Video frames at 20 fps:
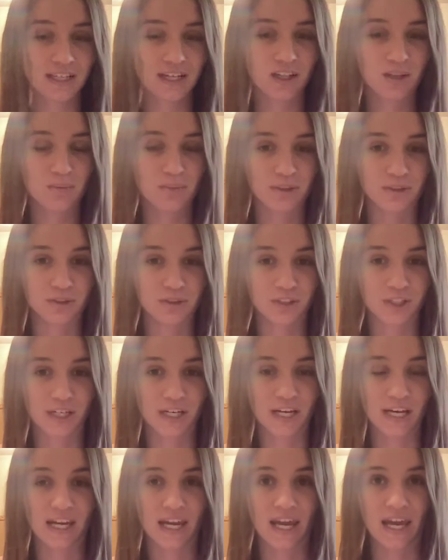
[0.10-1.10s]

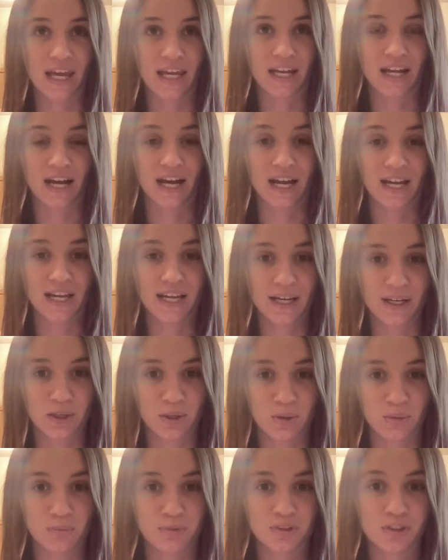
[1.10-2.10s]
Elementary, and I
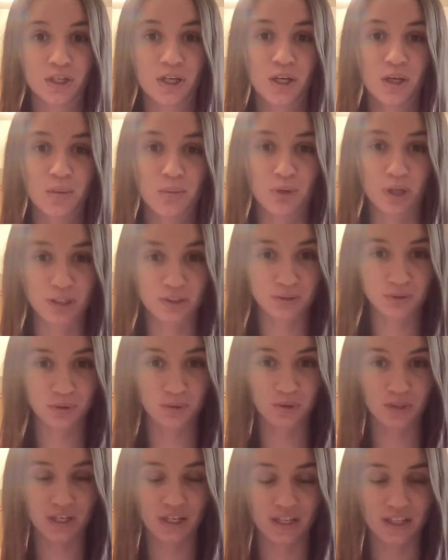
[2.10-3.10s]
helped
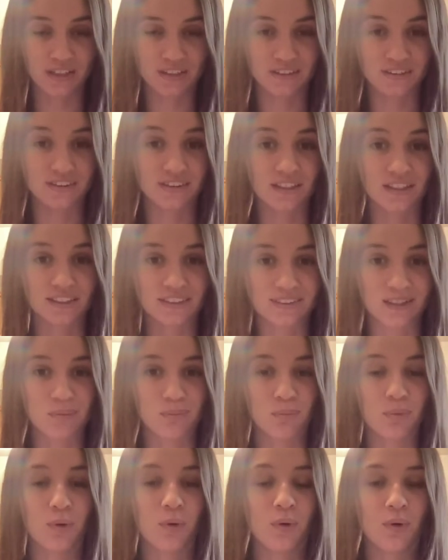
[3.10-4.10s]
preschool kids
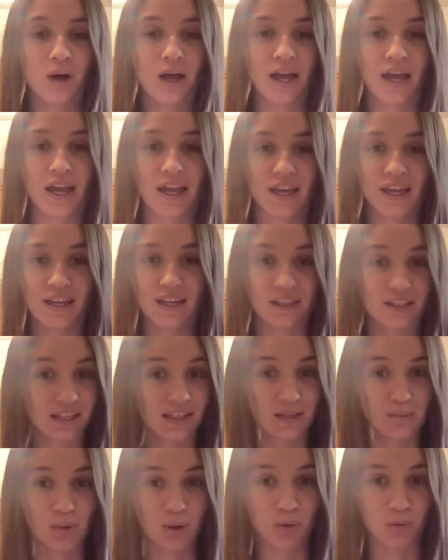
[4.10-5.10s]
assemble a
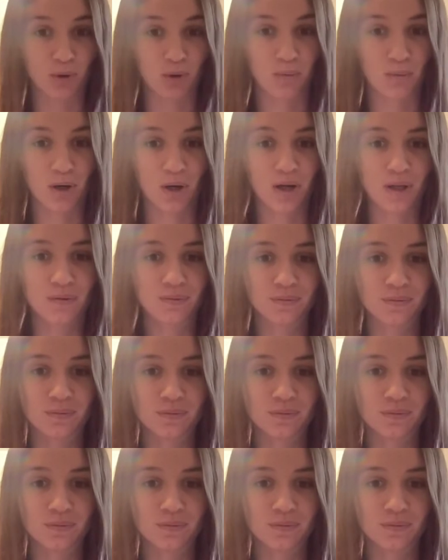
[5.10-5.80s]
Kibo robot.